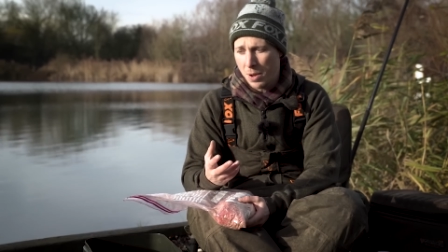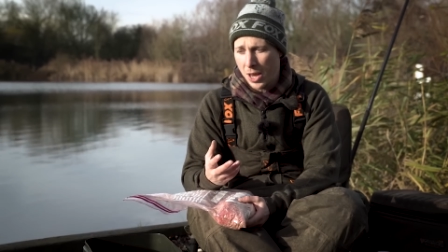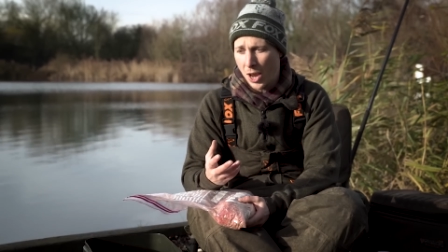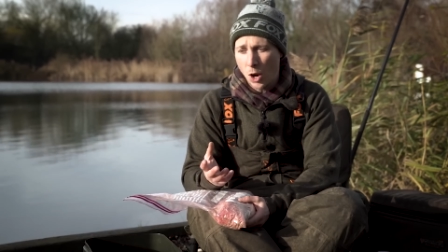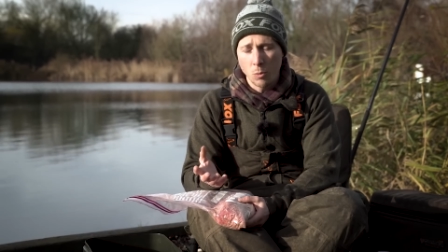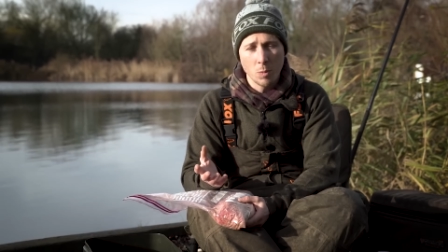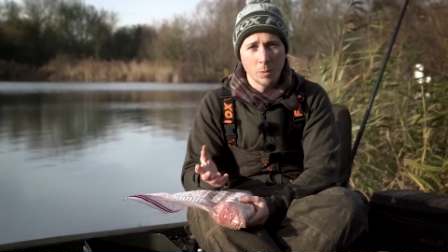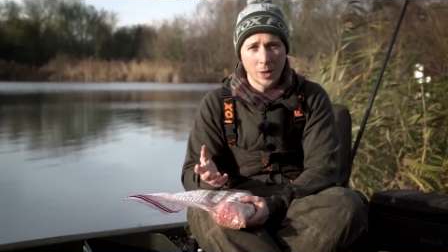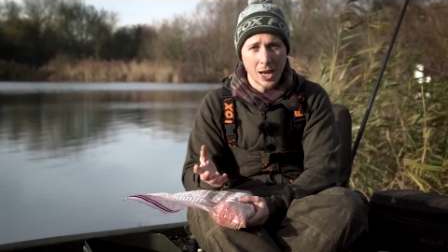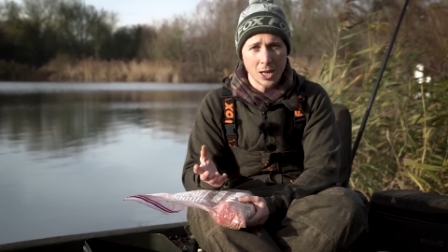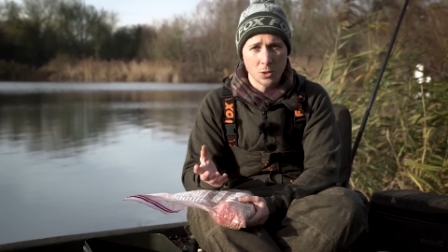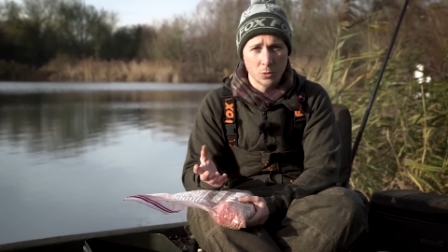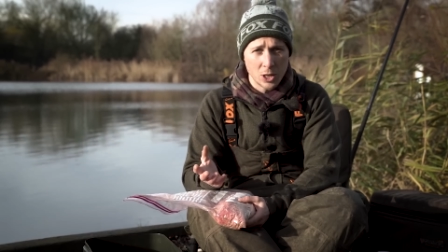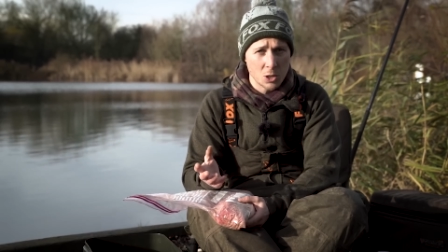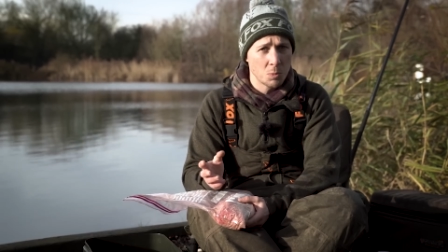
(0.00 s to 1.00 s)
help them
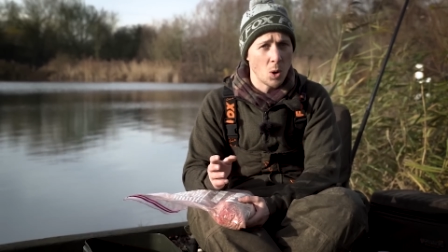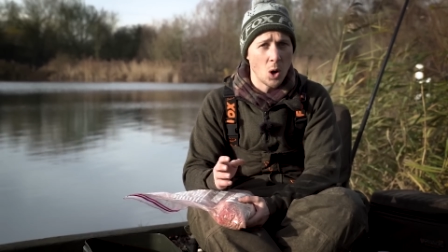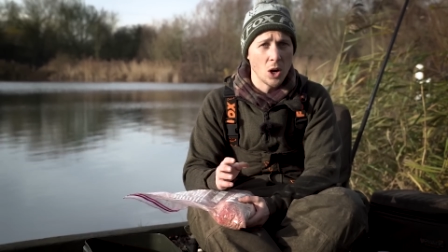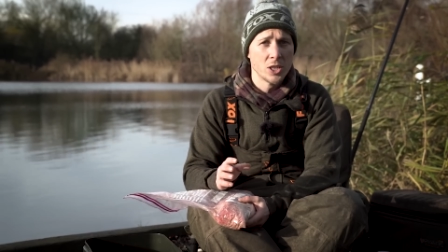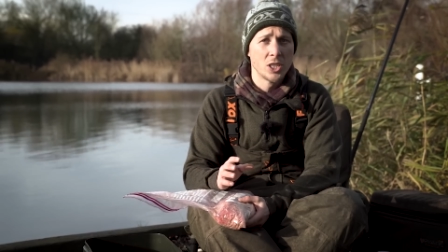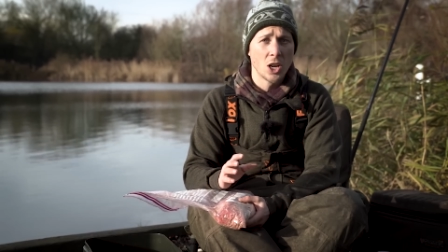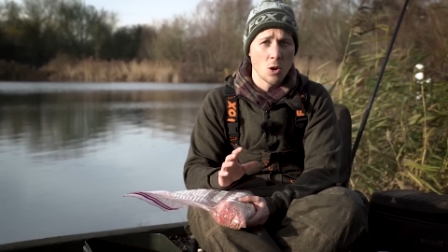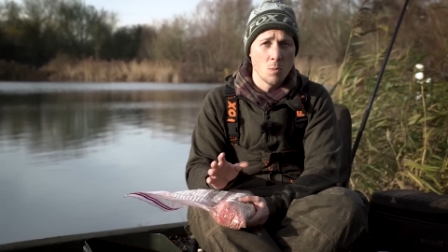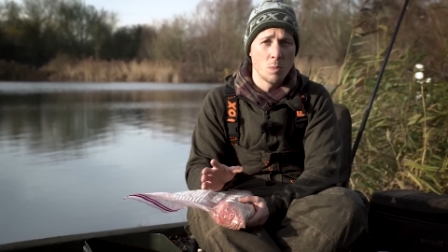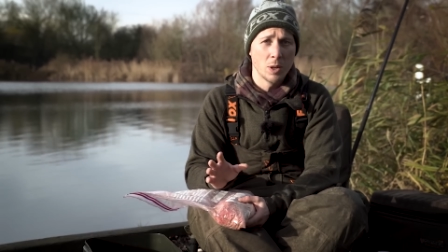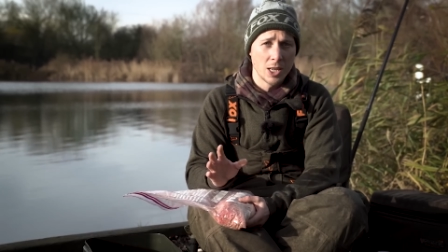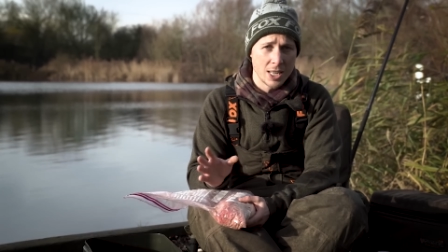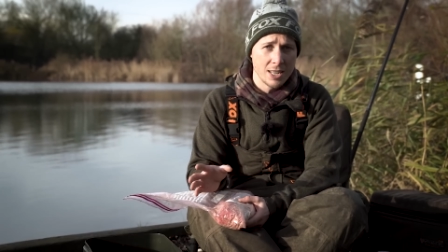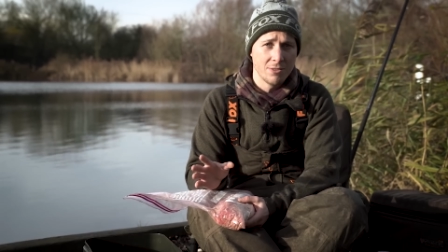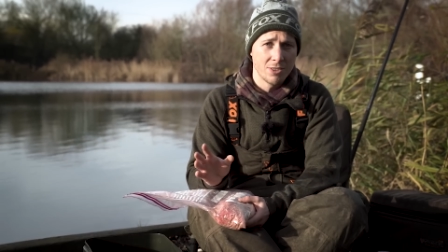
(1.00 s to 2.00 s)
catch fish, but I don't
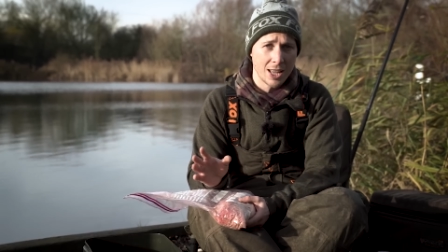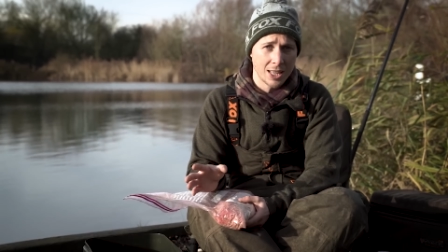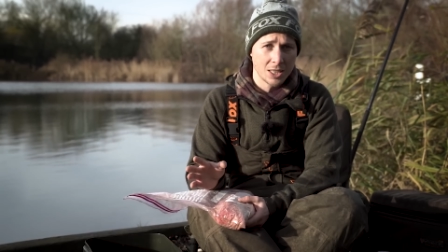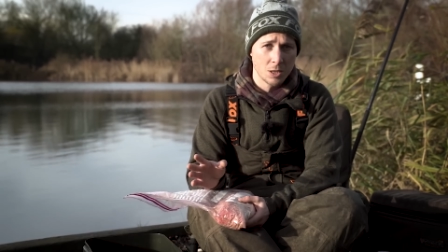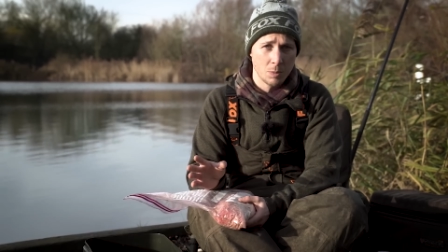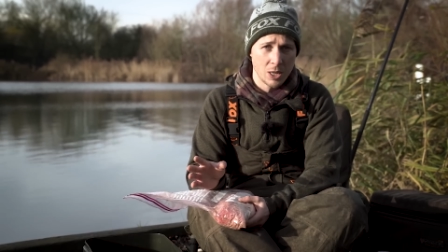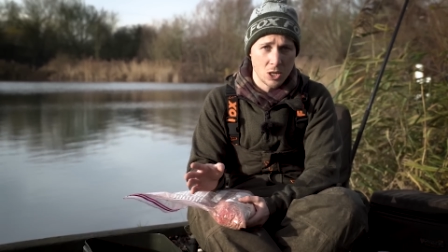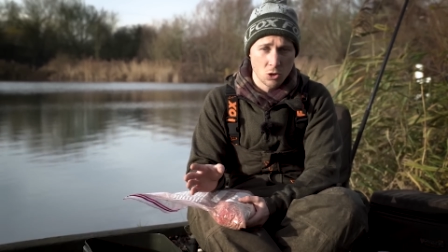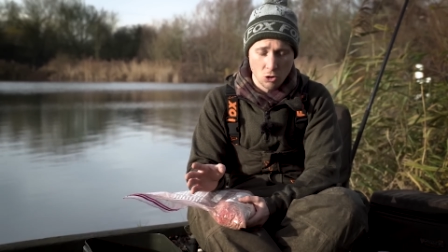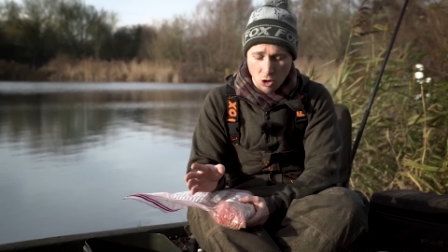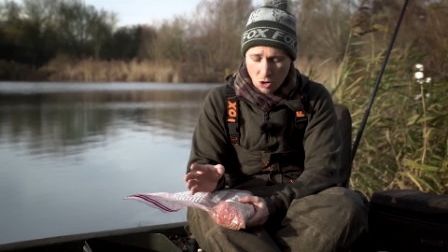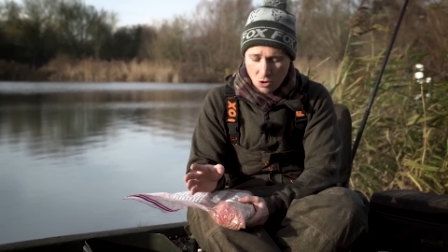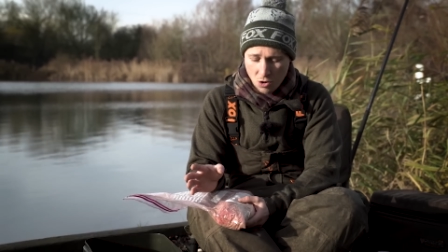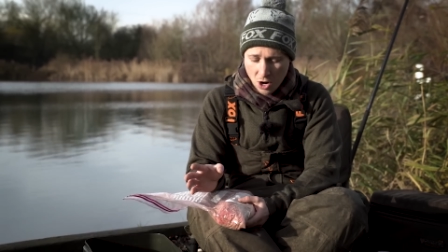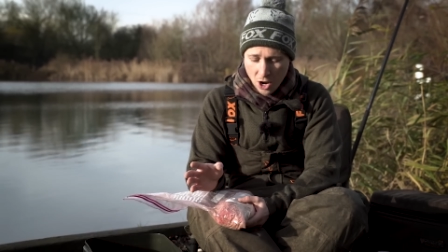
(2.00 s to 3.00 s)
believe that to be
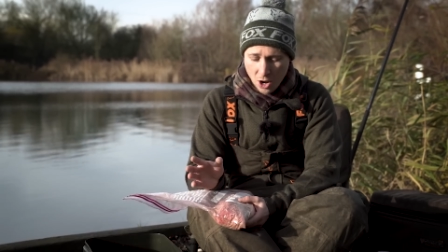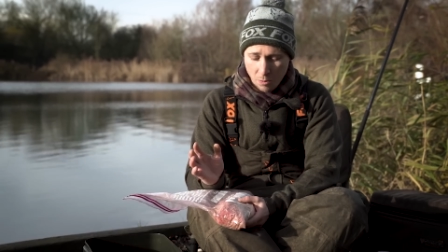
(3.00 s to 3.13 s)
true,